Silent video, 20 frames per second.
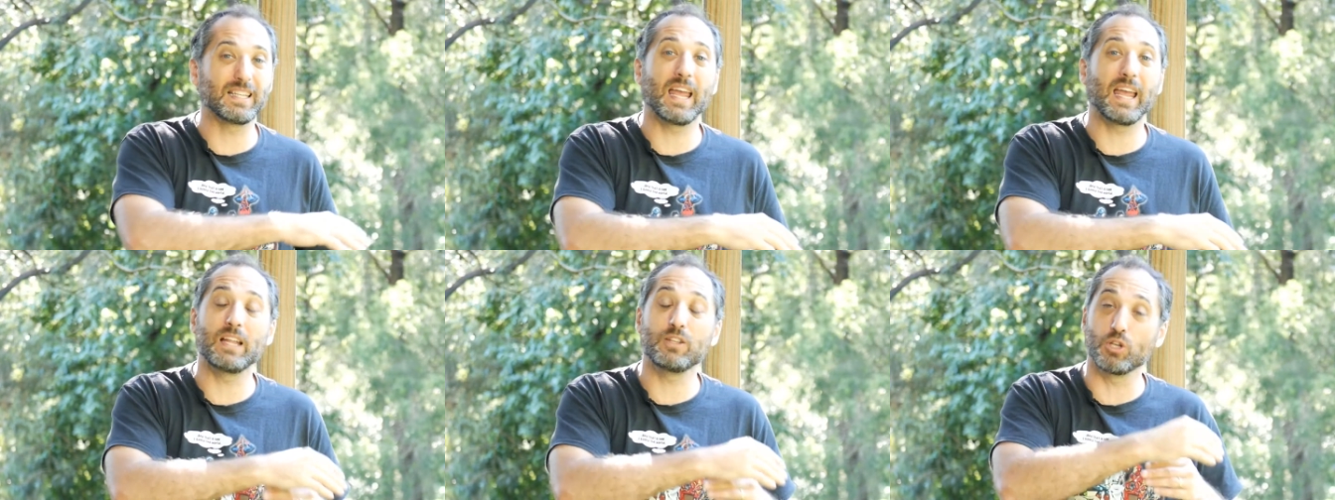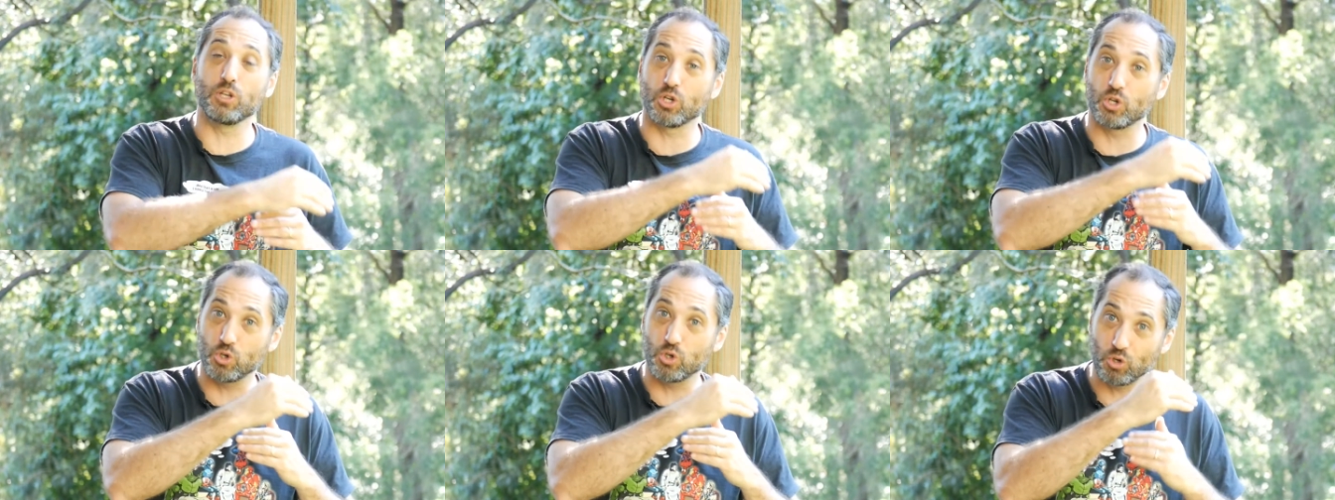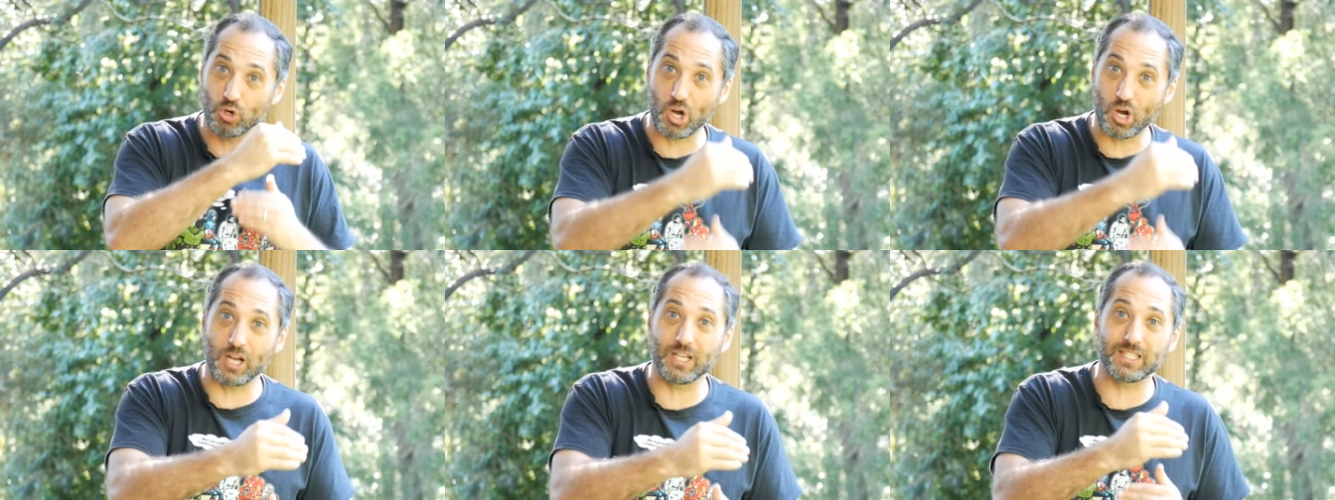Can you
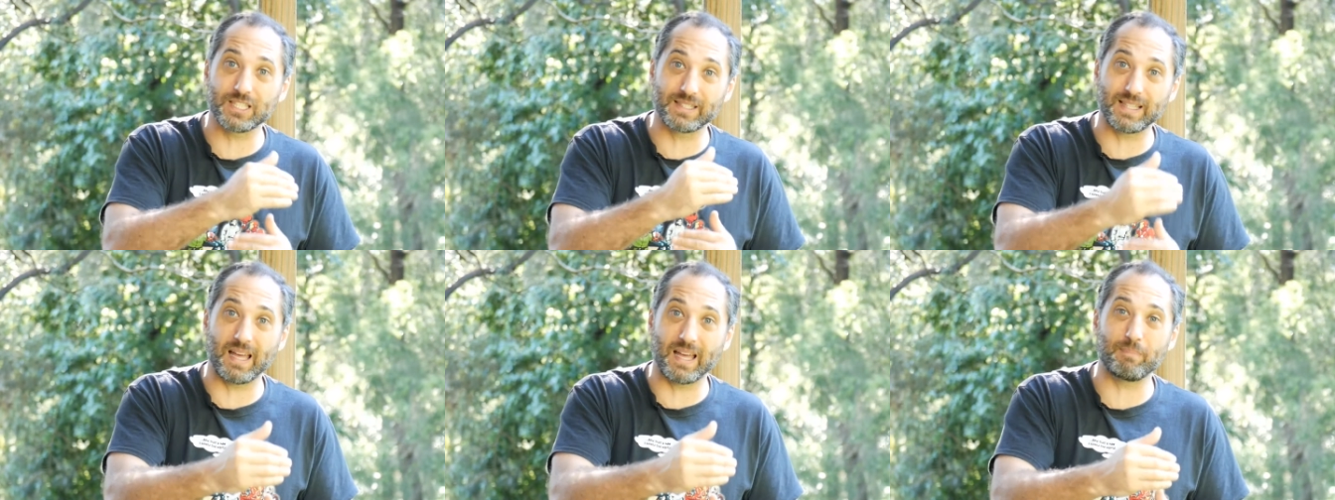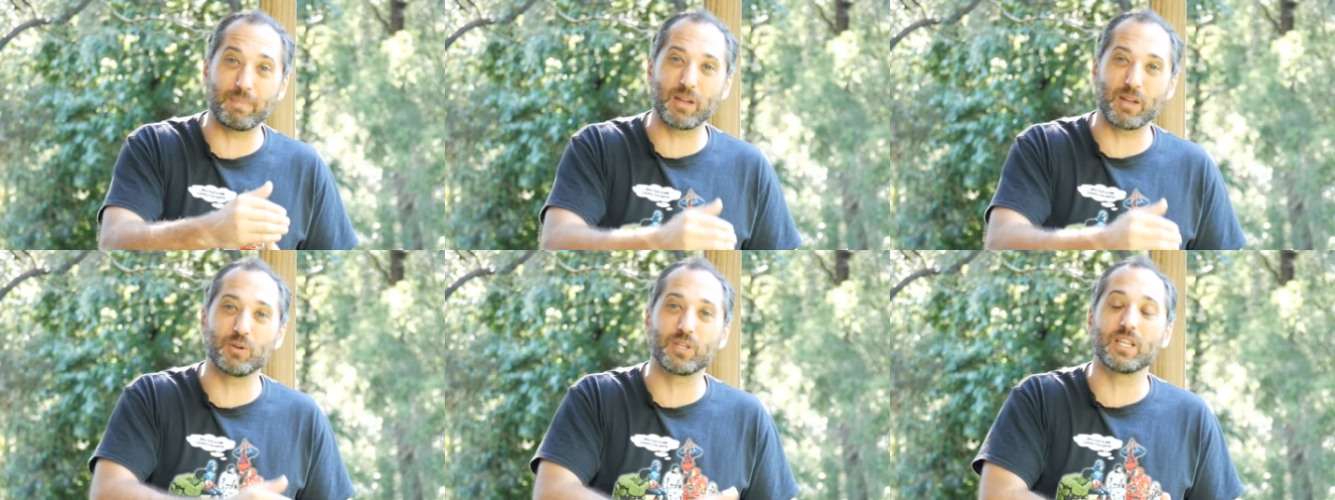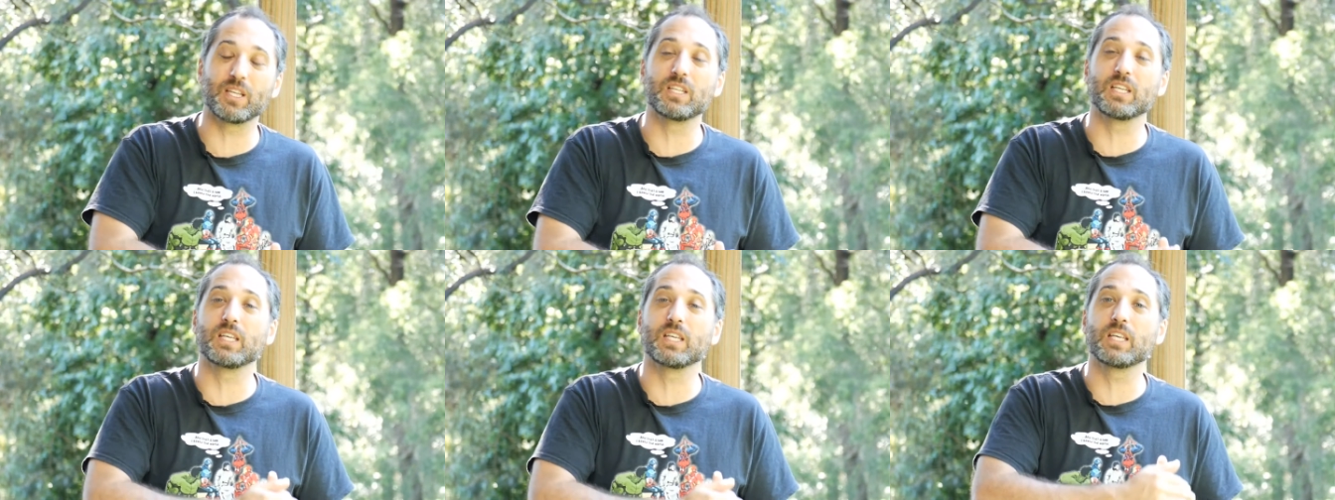cross that boundary?
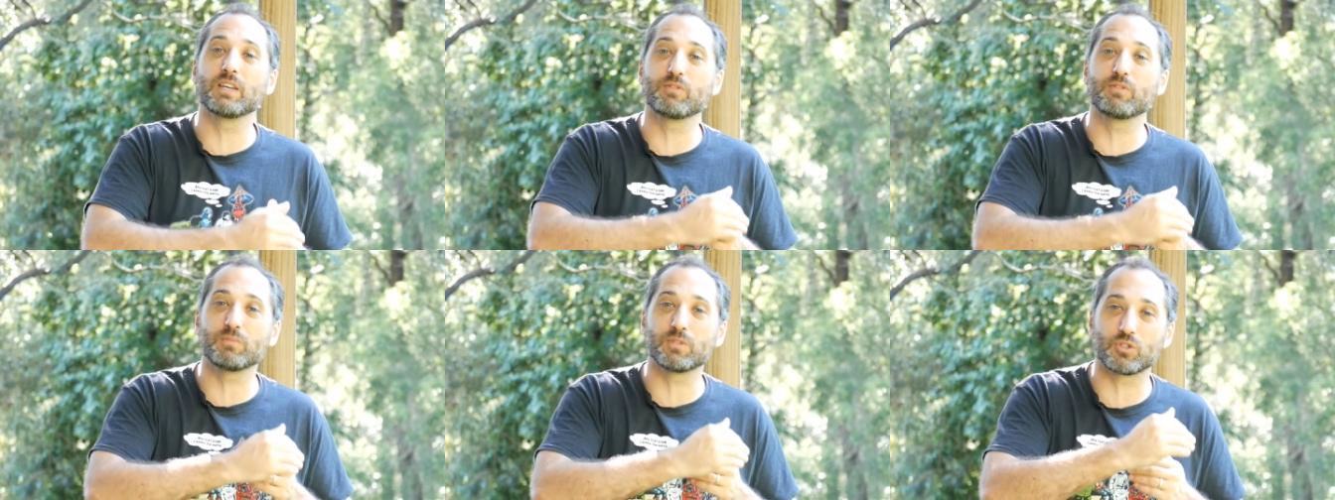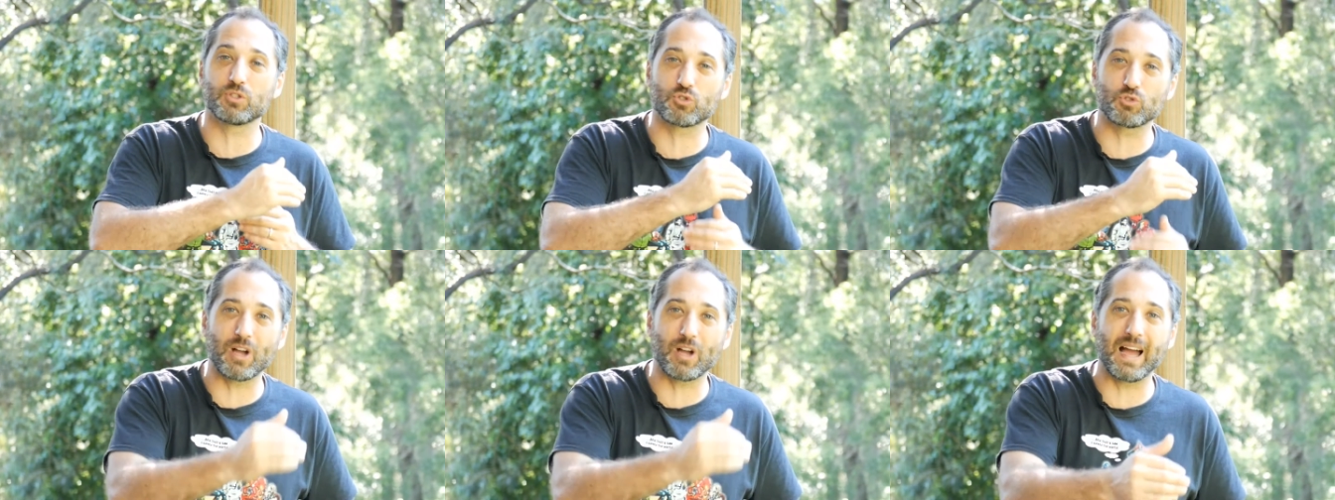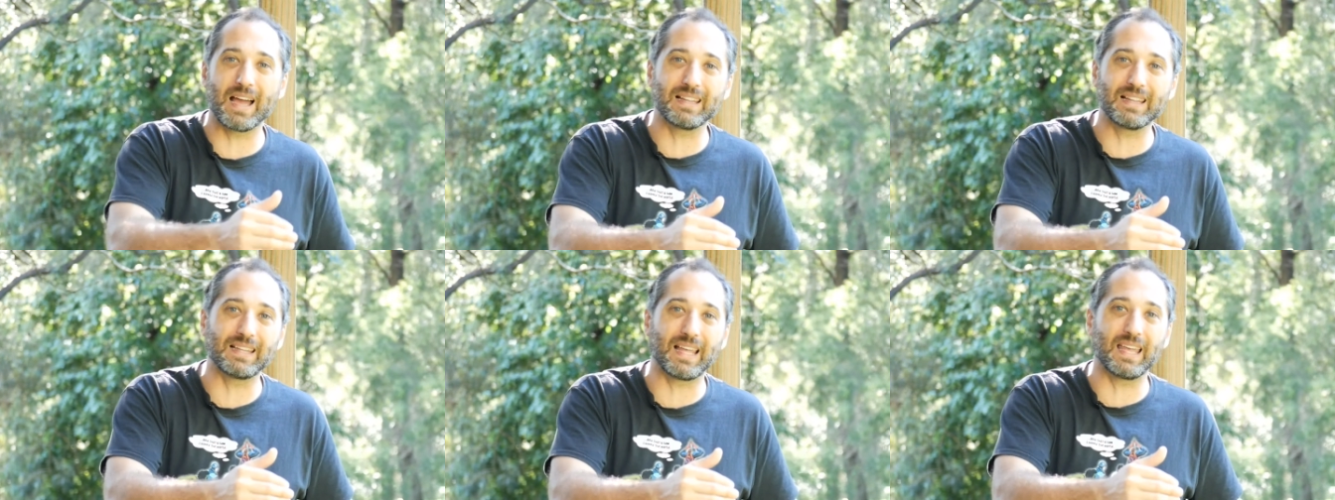Can you give them the
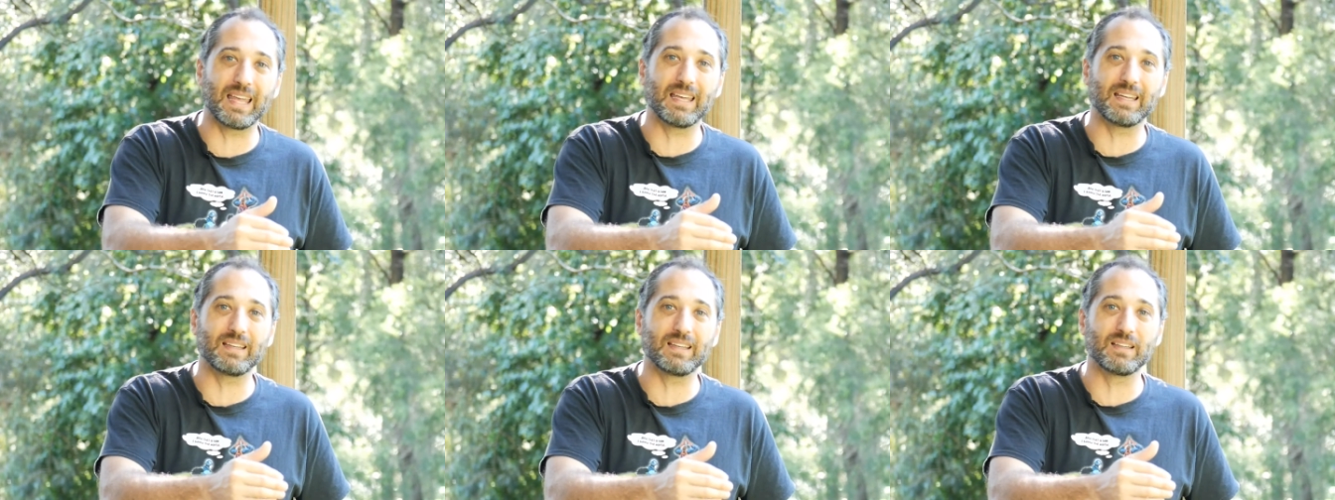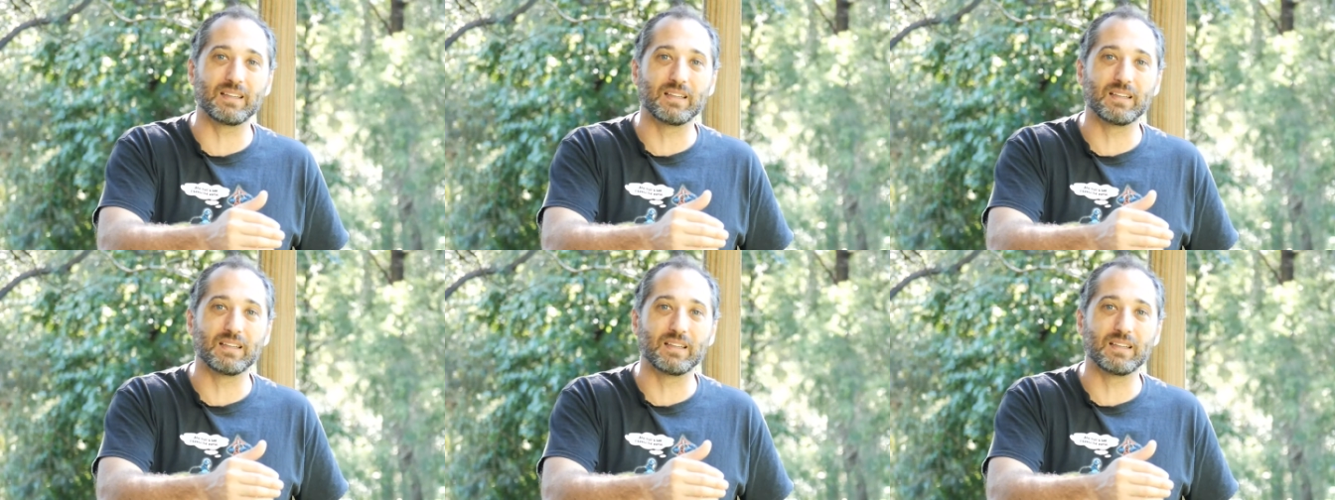dry land?